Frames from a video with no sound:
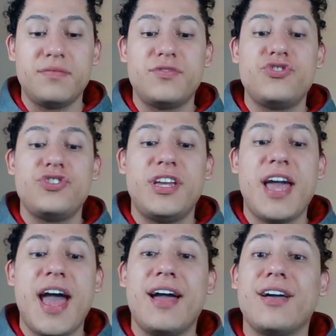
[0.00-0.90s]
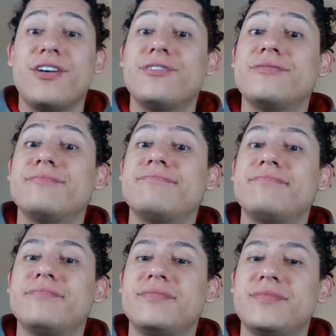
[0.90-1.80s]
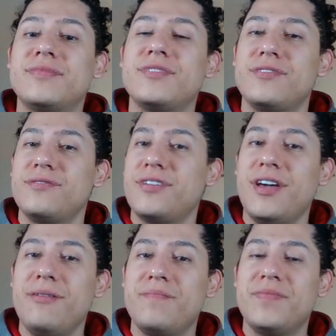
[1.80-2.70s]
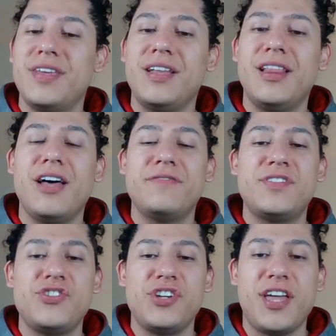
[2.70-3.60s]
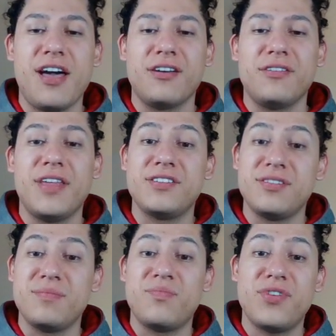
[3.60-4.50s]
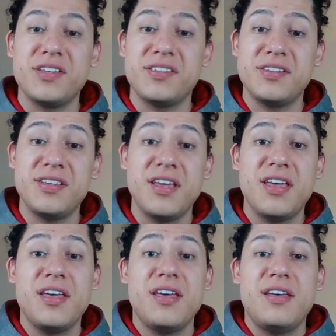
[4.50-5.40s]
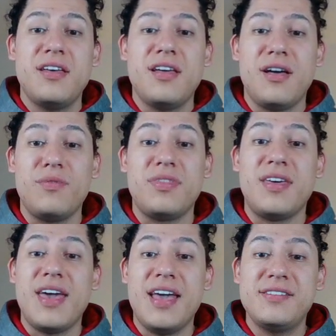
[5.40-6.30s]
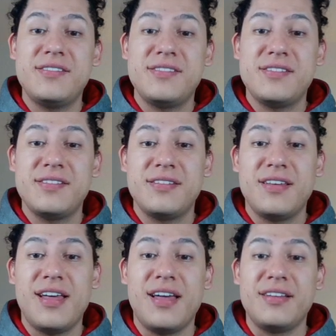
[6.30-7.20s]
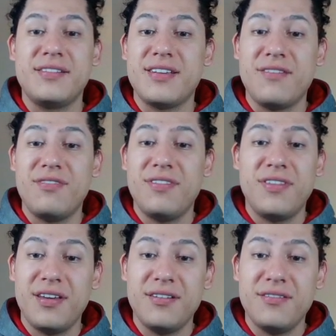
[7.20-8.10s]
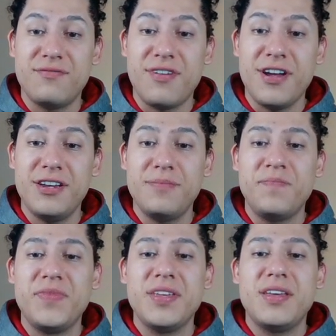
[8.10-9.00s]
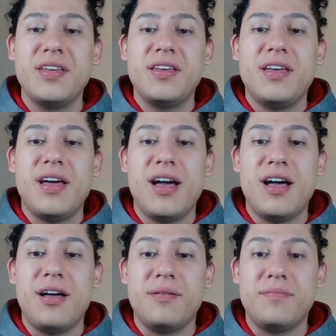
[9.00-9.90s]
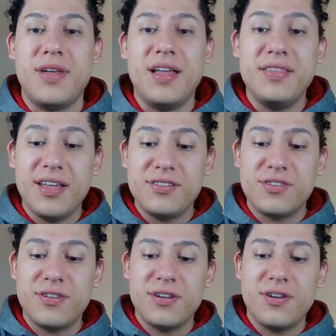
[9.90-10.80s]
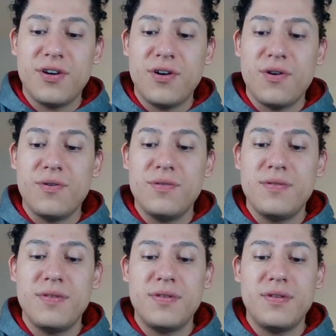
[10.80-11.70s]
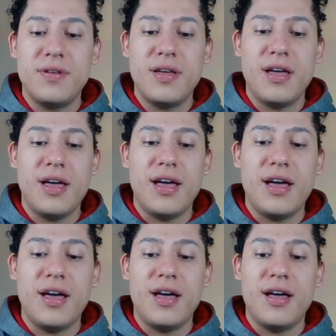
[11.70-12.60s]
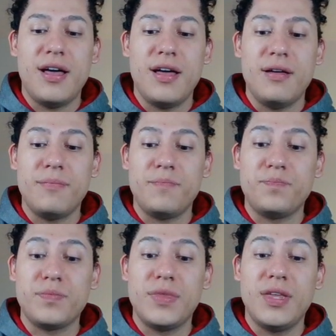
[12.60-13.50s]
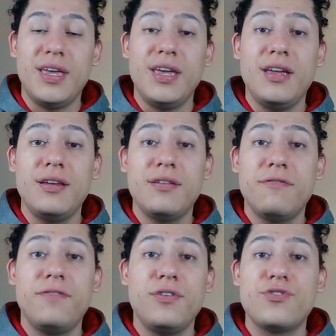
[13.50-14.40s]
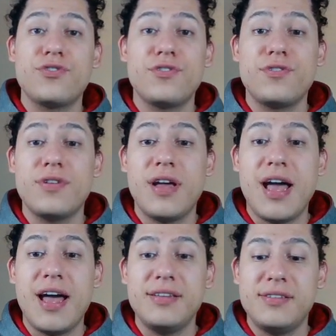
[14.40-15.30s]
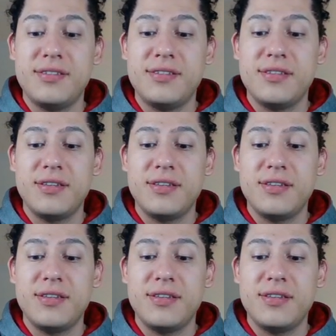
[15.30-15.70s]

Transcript: Chicago. Okay, he loves Chicago. That's in present, with the S and everything, right? And that's gonna go in future as